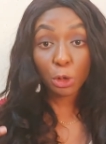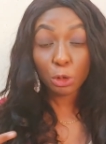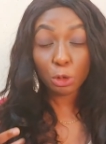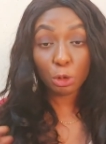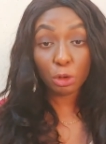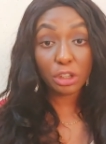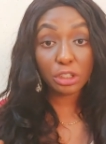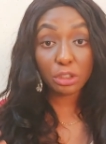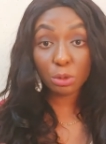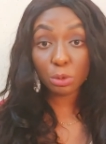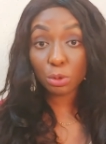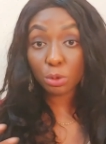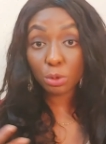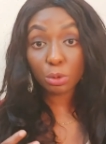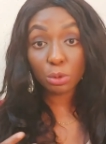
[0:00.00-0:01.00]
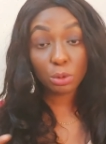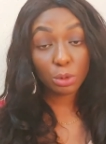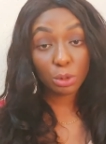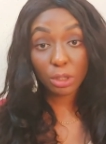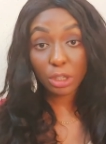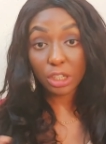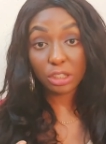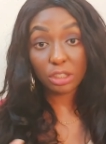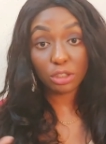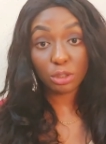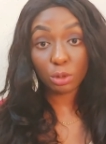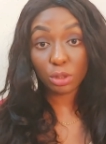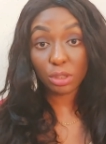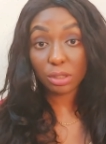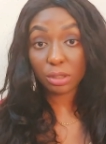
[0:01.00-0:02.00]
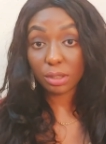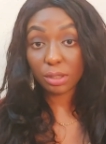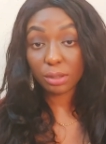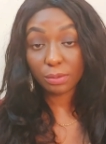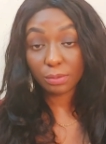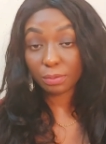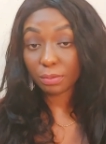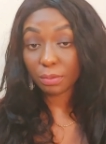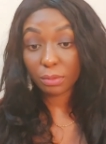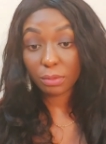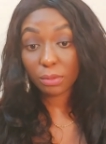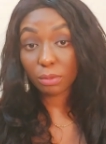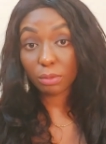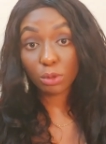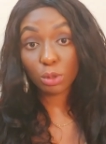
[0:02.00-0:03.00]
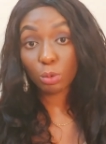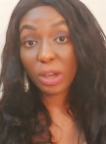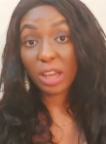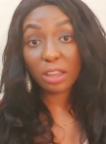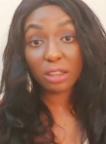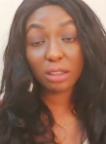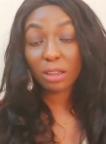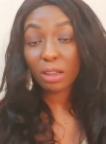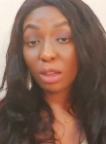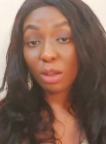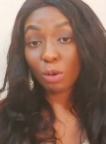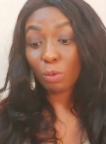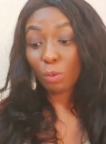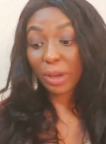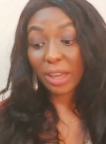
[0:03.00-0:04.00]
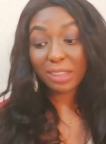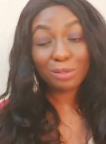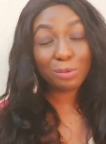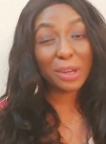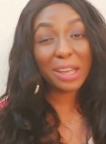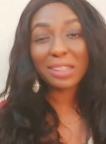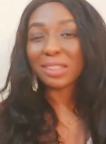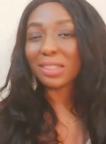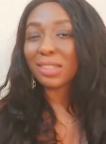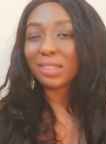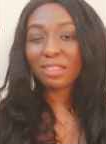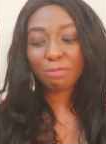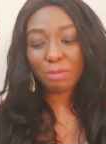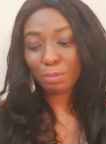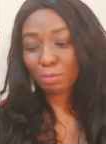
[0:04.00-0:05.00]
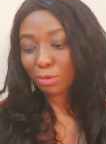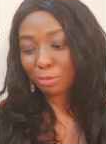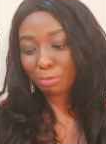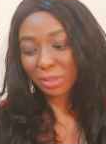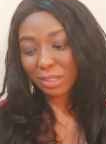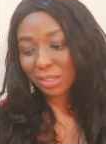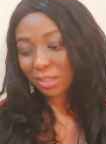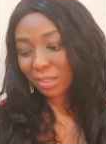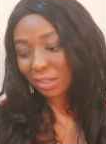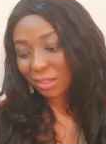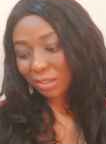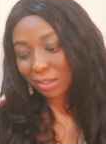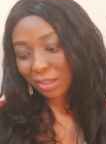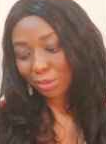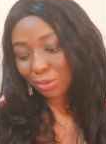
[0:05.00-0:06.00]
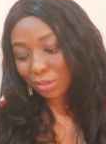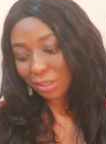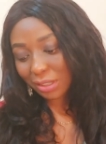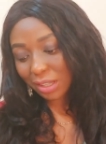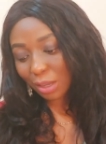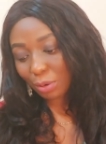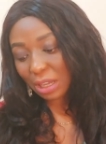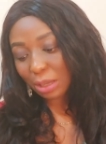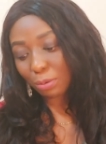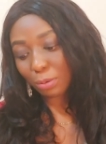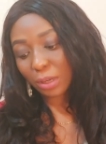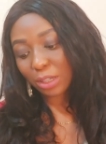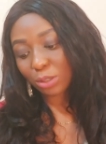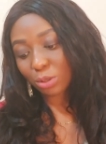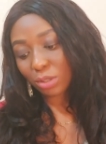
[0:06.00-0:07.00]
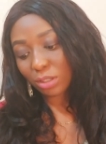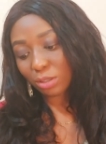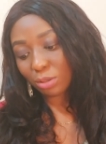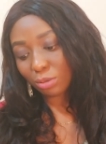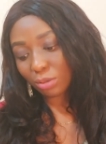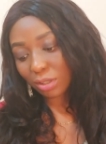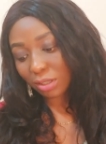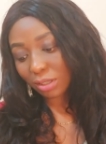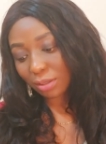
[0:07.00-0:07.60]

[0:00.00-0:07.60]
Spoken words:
They already know it is not it. So why deceive people, basically? I don't understand why people actually do that.